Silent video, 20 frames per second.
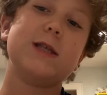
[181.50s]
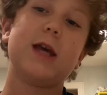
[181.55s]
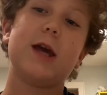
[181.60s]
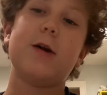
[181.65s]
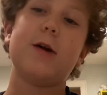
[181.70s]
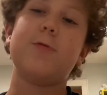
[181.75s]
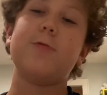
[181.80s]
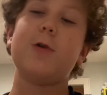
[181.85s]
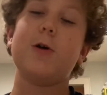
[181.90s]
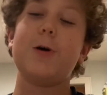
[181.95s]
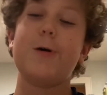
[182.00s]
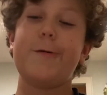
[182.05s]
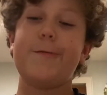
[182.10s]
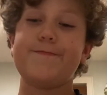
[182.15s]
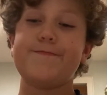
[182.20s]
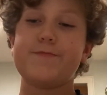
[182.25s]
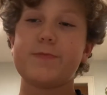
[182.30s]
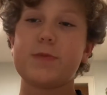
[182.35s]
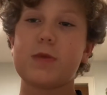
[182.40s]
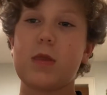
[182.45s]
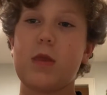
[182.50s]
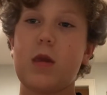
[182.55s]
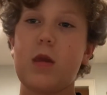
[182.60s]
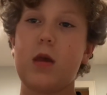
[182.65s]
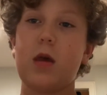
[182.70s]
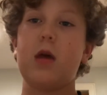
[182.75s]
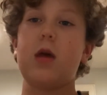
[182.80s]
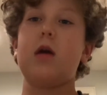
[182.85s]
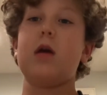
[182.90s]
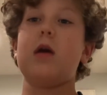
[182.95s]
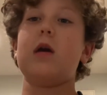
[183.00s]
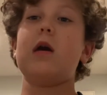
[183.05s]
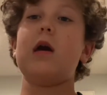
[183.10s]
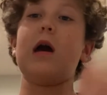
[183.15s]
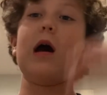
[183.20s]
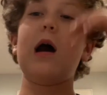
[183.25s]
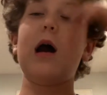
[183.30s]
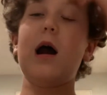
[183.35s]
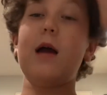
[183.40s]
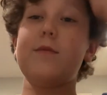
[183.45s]
I will.
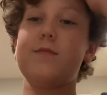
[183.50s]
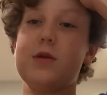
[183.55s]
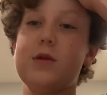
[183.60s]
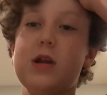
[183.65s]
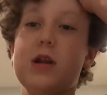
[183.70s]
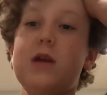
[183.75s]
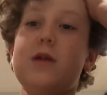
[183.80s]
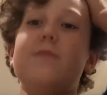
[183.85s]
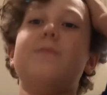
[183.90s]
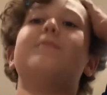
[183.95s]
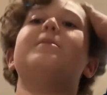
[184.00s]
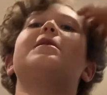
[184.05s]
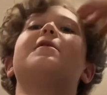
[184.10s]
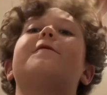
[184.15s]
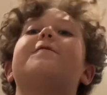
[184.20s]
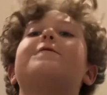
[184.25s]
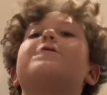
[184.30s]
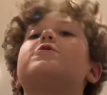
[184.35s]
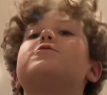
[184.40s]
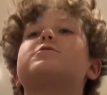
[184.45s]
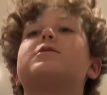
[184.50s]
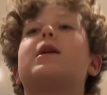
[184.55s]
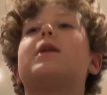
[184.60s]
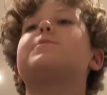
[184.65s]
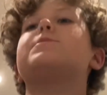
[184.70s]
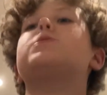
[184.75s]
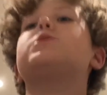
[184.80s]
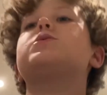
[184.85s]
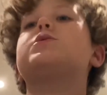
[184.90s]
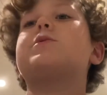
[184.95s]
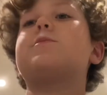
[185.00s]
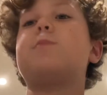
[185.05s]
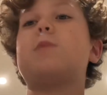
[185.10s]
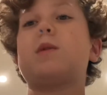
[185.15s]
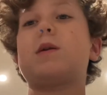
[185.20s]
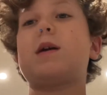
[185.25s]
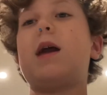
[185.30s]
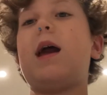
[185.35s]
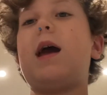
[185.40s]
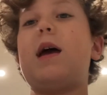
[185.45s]
I'm going to be a full-time YouTuber
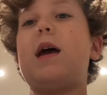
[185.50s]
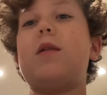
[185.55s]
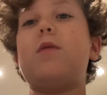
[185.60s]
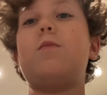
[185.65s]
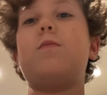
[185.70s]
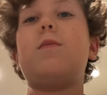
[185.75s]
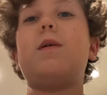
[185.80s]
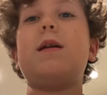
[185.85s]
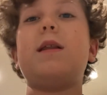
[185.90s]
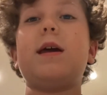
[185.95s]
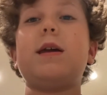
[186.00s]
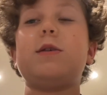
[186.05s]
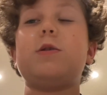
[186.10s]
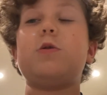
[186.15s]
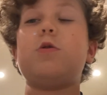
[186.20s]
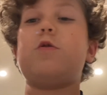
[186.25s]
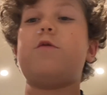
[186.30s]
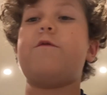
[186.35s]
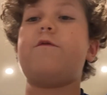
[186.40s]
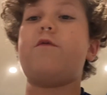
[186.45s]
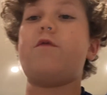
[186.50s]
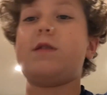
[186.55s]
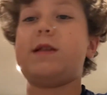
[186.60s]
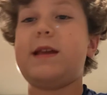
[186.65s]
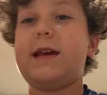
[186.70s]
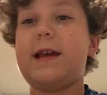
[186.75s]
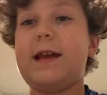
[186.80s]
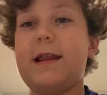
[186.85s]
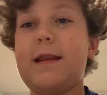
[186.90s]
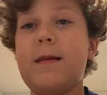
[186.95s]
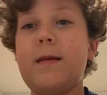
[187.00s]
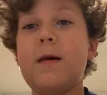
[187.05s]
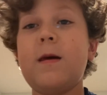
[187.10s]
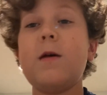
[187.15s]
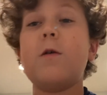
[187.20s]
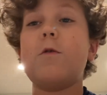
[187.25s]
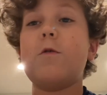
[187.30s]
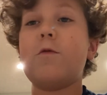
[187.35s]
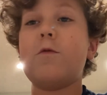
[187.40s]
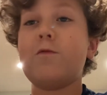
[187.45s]
again when I turn 14.
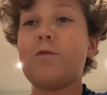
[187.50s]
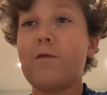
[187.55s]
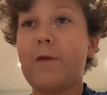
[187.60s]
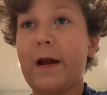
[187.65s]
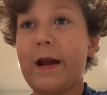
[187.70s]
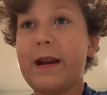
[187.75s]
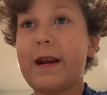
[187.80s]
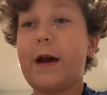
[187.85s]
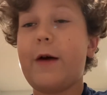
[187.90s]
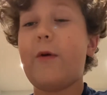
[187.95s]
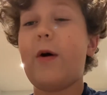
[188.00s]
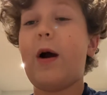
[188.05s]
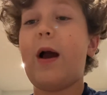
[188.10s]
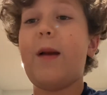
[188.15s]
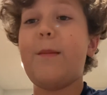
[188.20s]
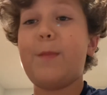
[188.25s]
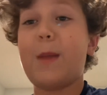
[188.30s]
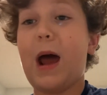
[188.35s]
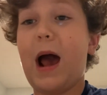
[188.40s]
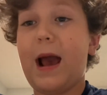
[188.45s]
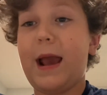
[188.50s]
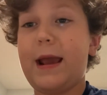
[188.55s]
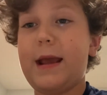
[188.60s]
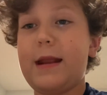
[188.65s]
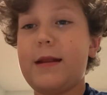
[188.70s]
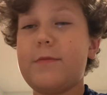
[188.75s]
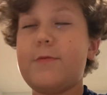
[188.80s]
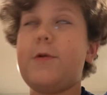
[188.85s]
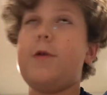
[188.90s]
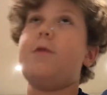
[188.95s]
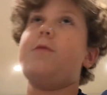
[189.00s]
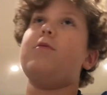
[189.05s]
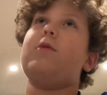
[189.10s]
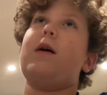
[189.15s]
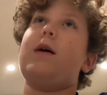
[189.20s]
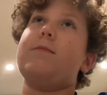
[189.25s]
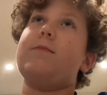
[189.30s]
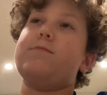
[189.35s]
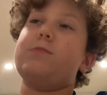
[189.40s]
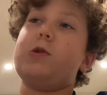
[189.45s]
Right now I'm 9. Well,
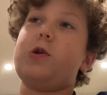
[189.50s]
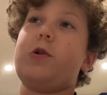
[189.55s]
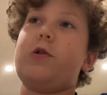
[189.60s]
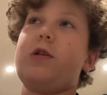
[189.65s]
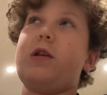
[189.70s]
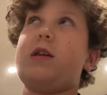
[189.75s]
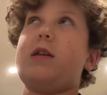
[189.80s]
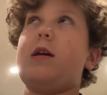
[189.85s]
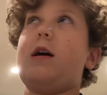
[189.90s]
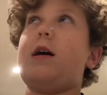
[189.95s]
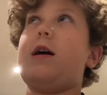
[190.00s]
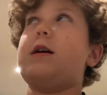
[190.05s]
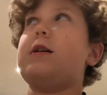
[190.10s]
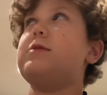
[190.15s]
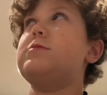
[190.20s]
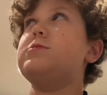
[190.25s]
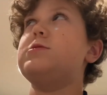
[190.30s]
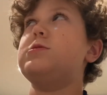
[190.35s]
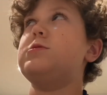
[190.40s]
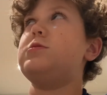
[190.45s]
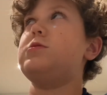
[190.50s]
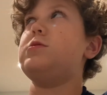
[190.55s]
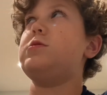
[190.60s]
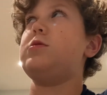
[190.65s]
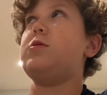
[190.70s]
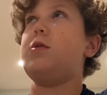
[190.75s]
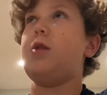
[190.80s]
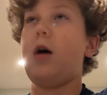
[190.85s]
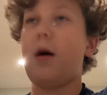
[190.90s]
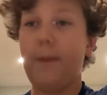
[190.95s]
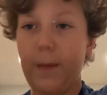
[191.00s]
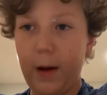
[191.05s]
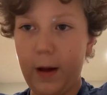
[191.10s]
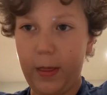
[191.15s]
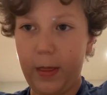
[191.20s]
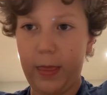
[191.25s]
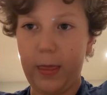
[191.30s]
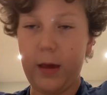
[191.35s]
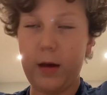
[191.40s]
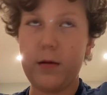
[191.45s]
I'm turning 9 in a month,
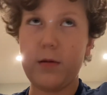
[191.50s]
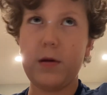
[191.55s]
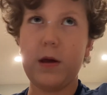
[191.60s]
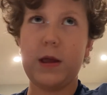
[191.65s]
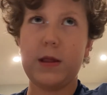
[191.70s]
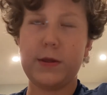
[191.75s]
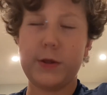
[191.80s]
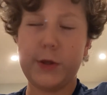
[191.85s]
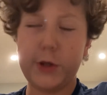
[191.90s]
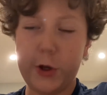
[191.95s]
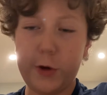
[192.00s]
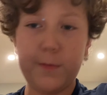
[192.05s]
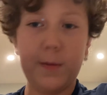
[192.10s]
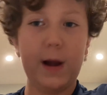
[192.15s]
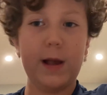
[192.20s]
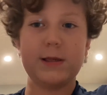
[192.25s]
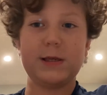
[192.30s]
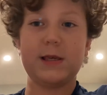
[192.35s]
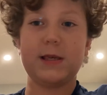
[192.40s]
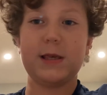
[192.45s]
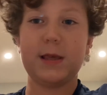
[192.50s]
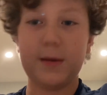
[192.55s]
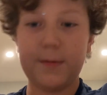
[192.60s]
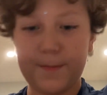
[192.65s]
in 2 months.